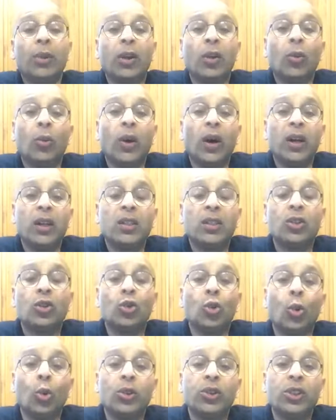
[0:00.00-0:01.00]
requires
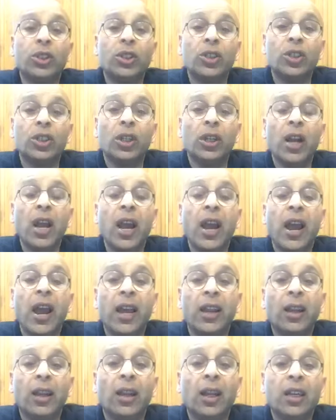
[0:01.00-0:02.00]
soul searching,
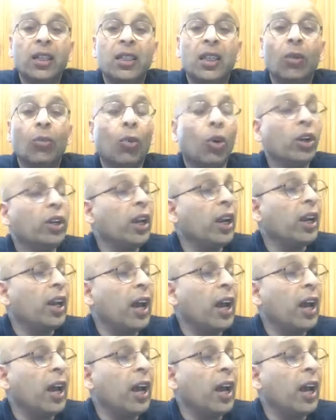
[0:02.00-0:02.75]
analyzing what had